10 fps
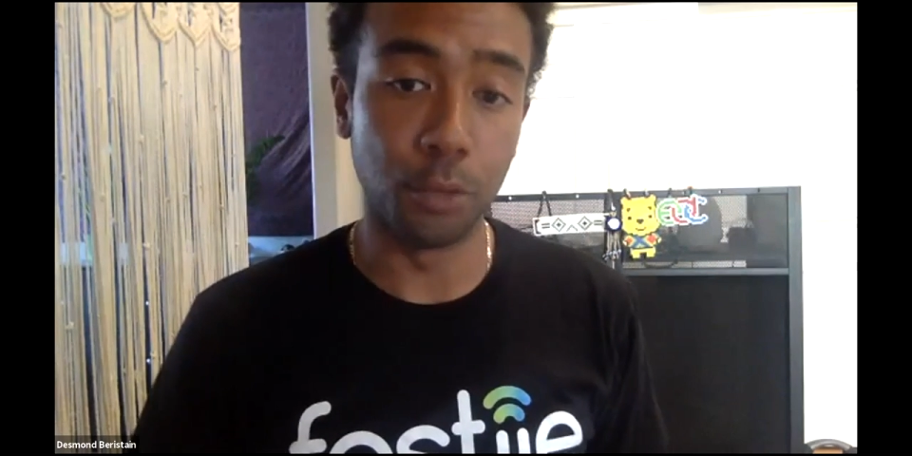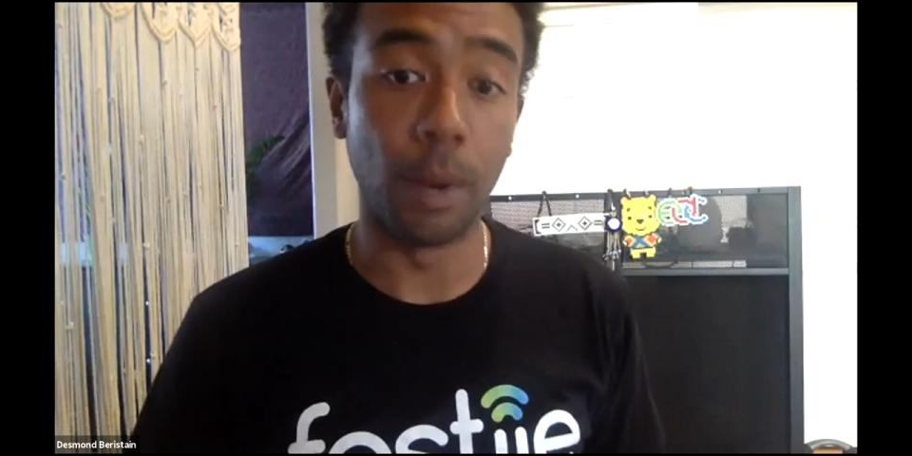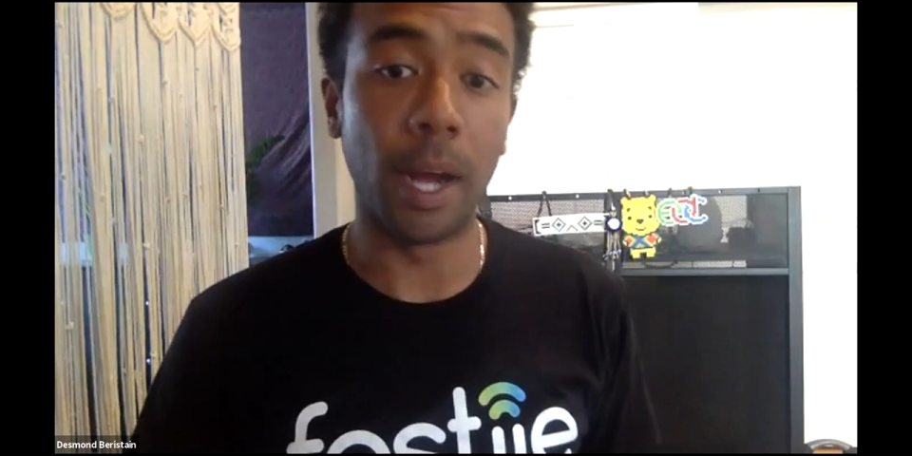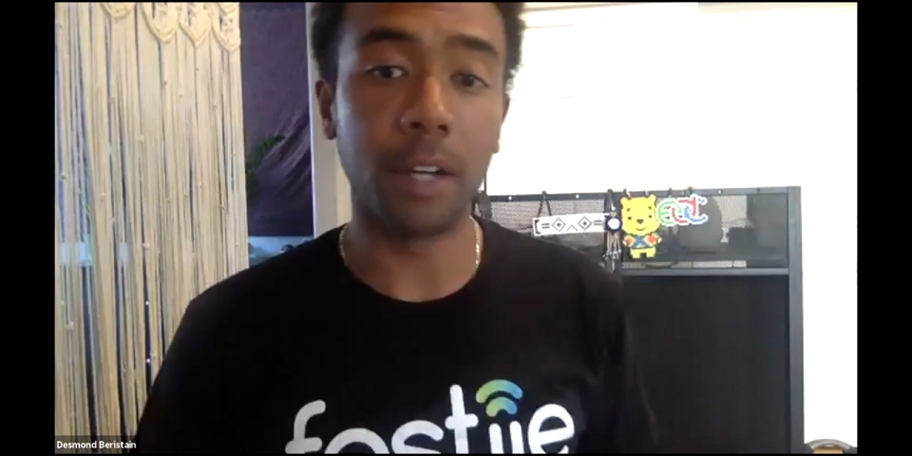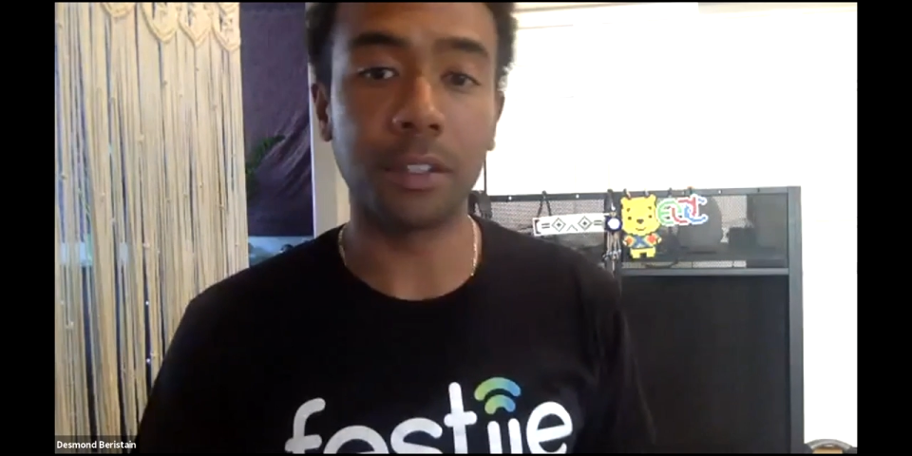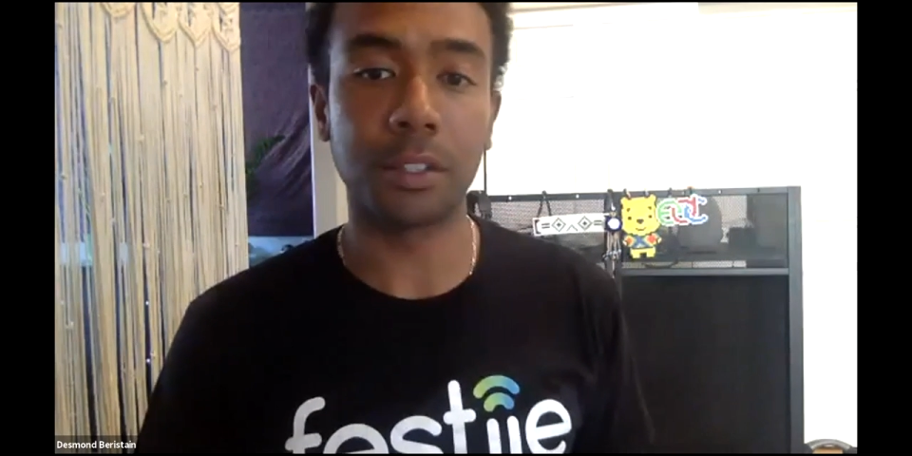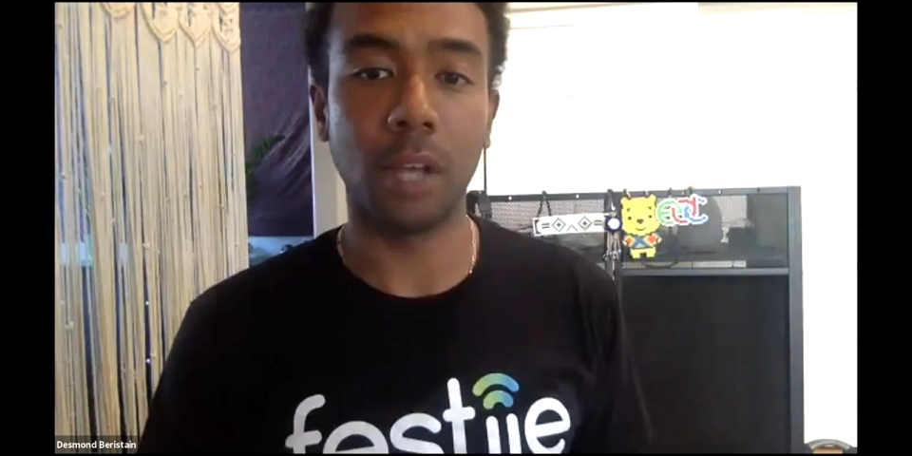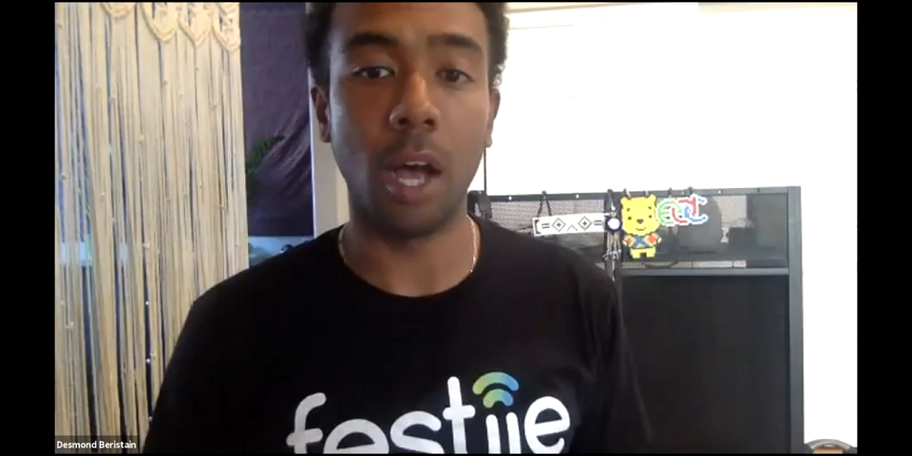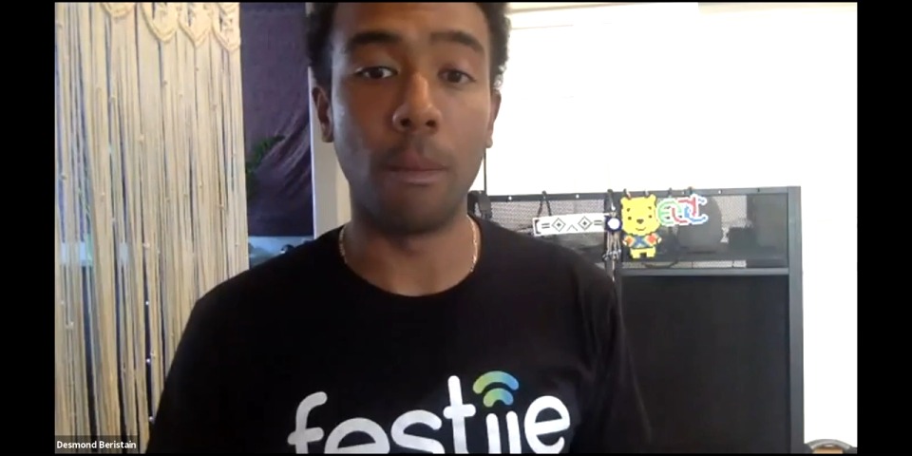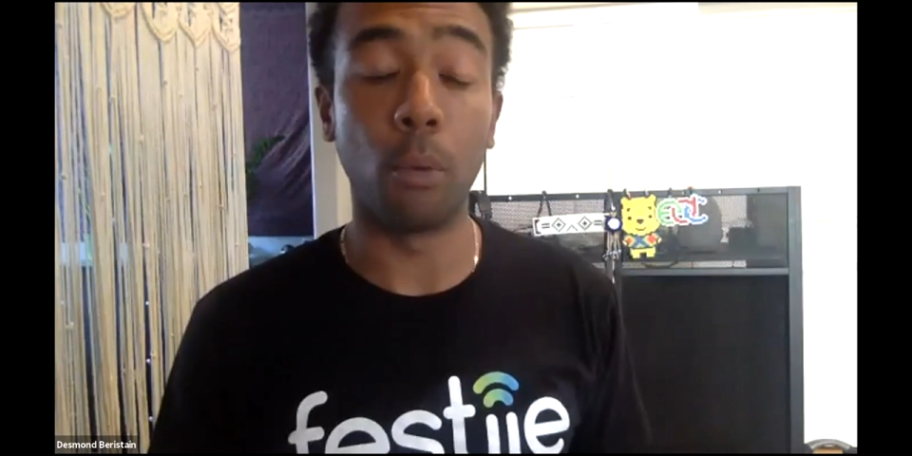miles,
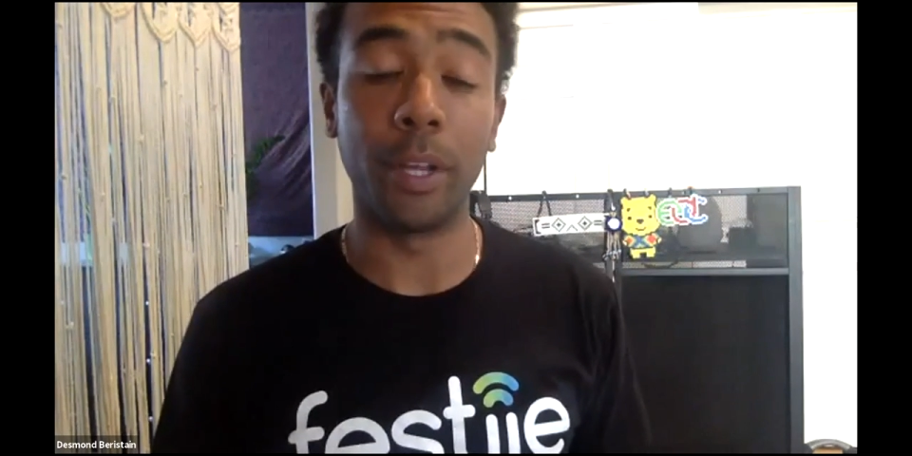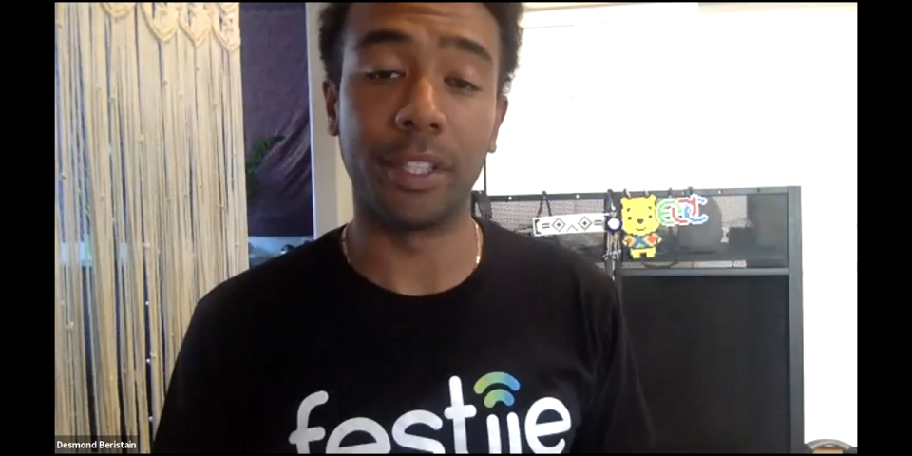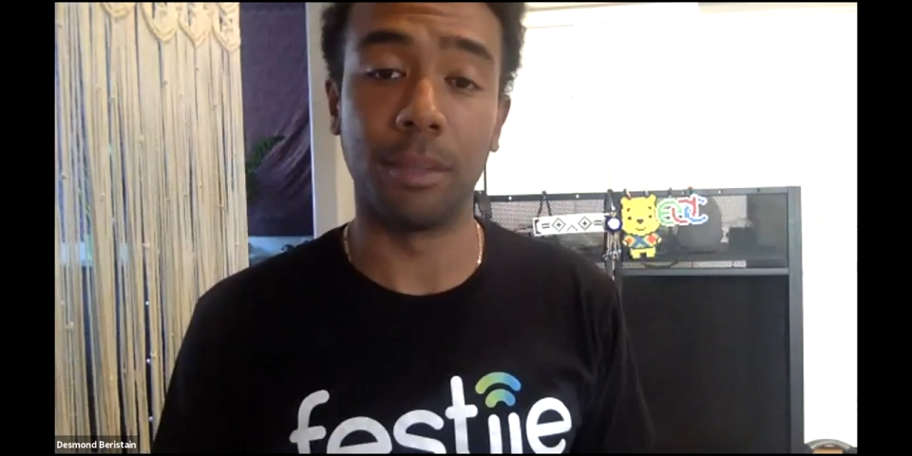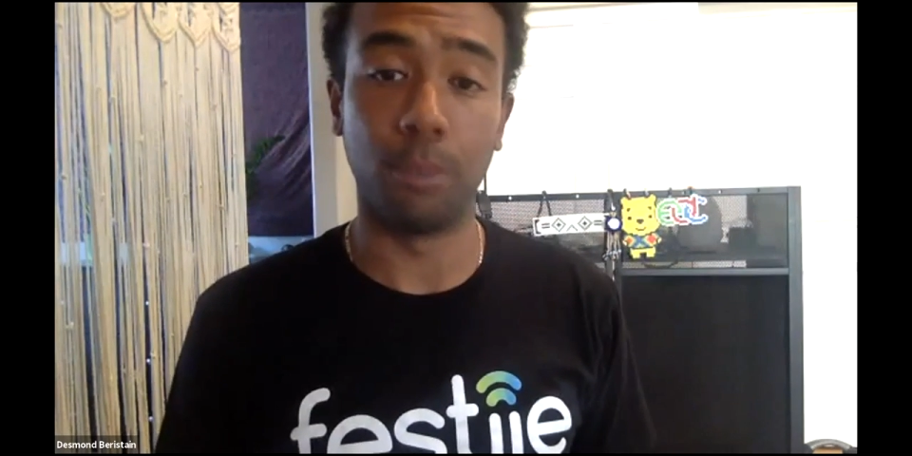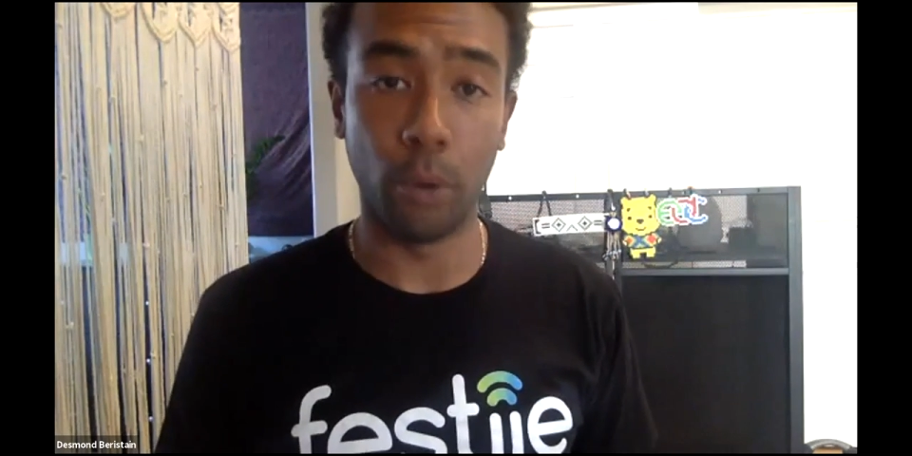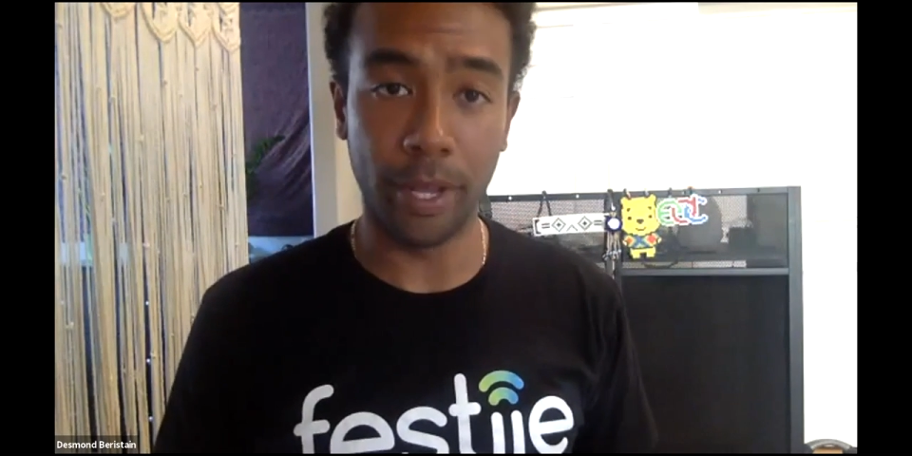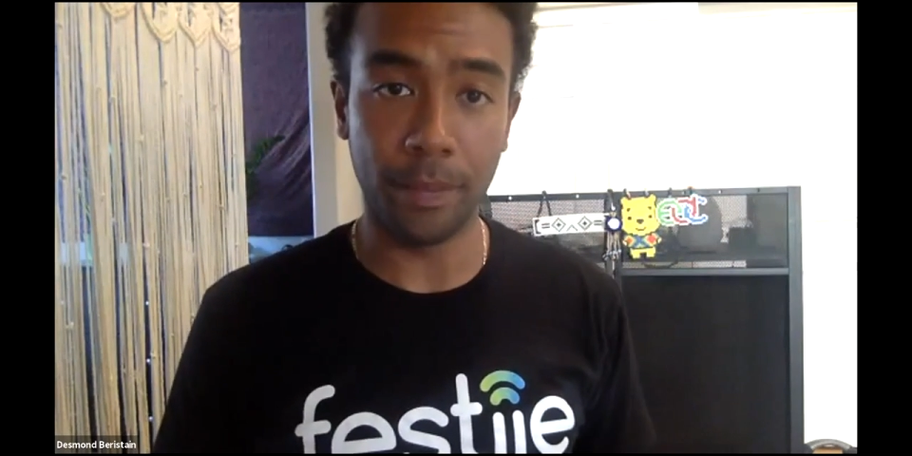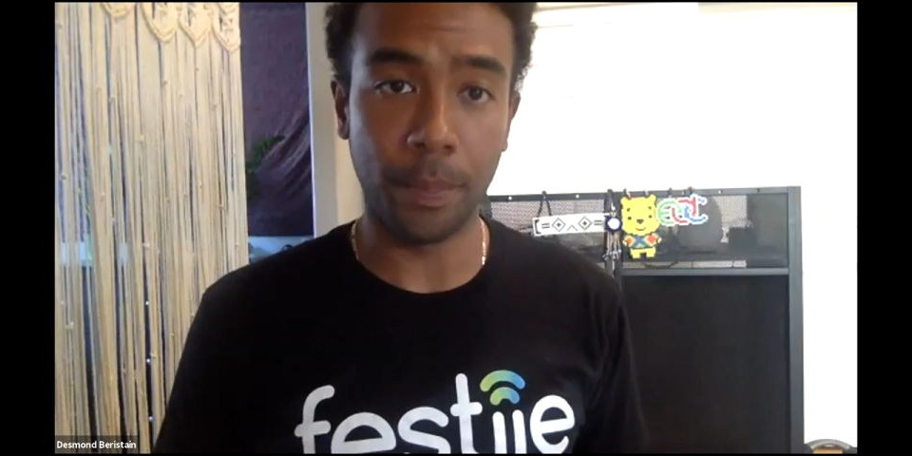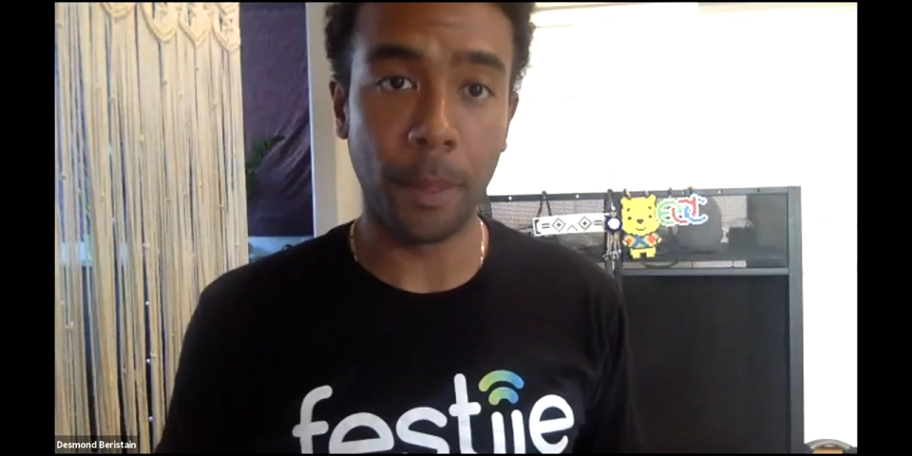point to point.